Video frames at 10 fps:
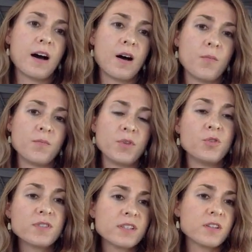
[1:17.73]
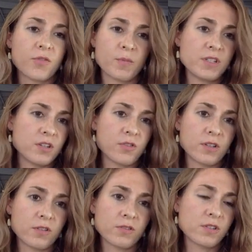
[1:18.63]
um, using different
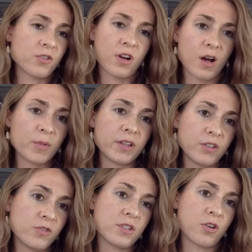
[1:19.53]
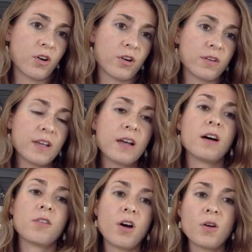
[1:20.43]
materials that are commonly used in art,
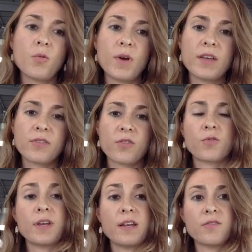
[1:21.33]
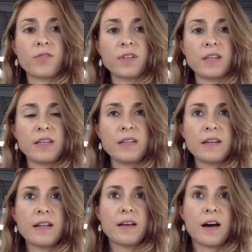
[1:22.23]
along with creatively
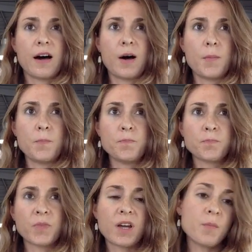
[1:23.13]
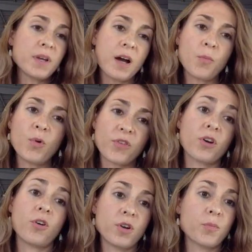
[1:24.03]
um, coming up with
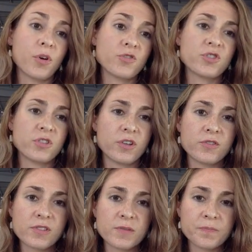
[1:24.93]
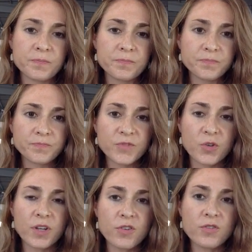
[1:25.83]
our own approach to those.
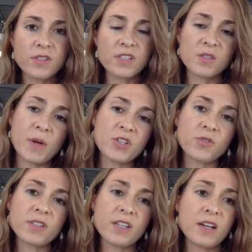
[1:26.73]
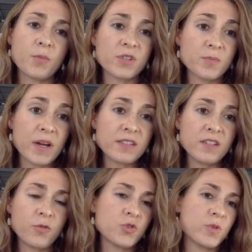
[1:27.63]
So here you see spatial design and
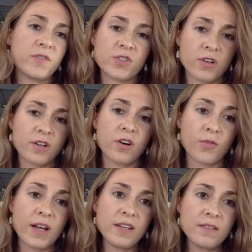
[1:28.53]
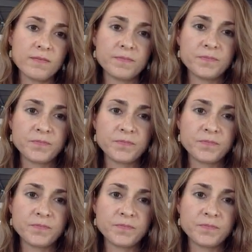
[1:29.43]
perspective, which we've started already